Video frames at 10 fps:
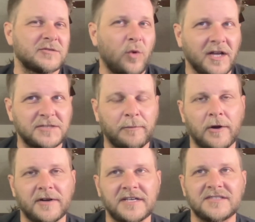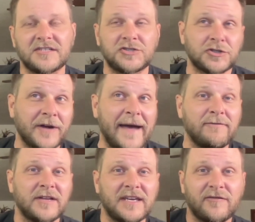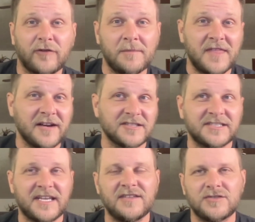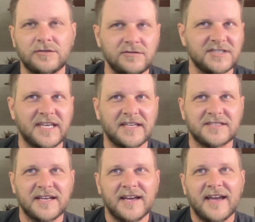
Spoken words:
watch parties and traveling from their state to new states.